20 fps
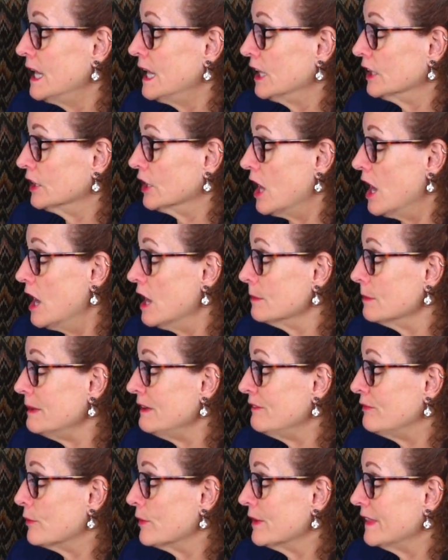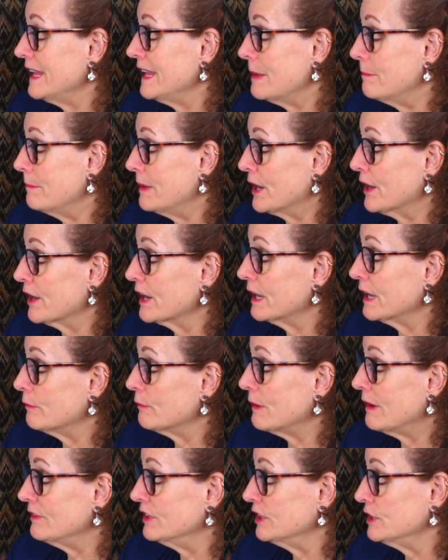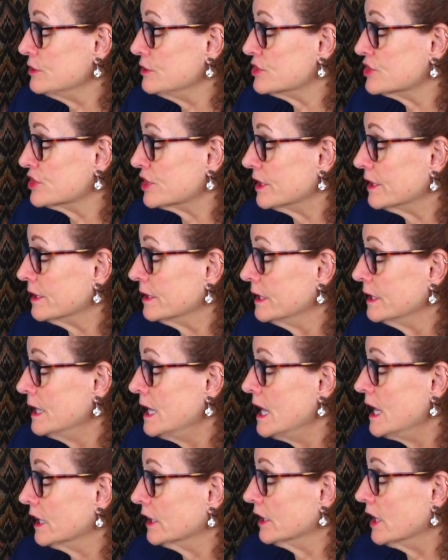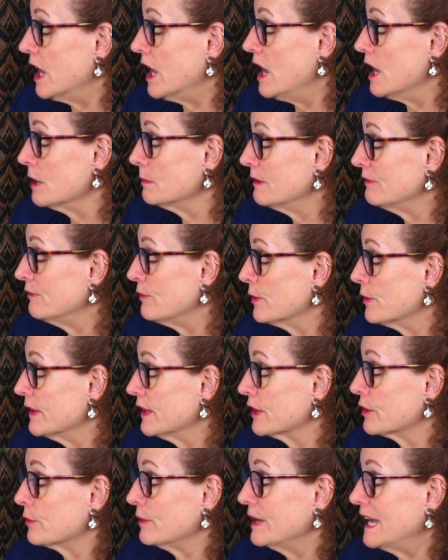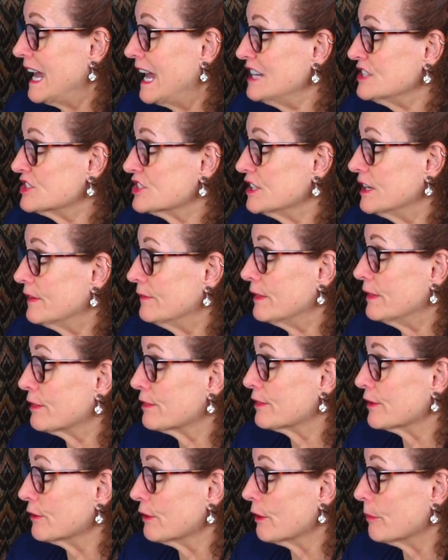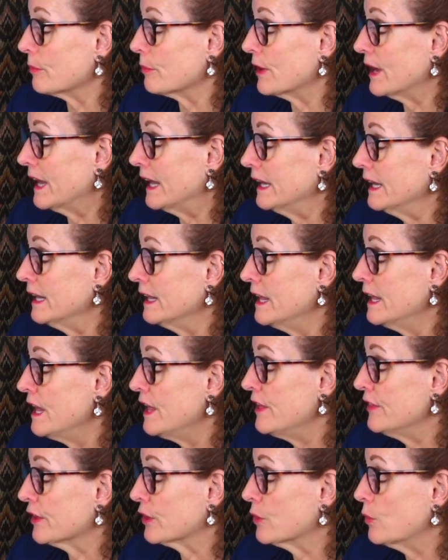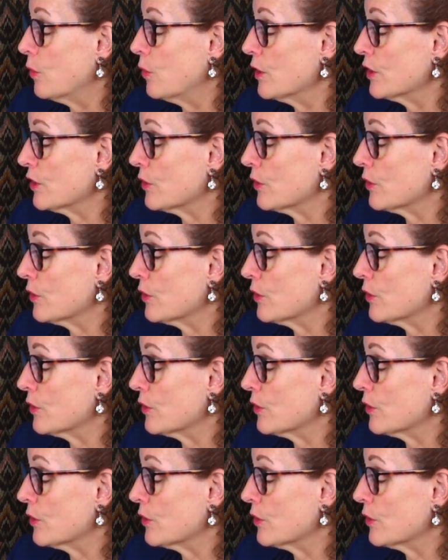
Long before the American Revolution, long before the creation of the thoroughbred, the quarter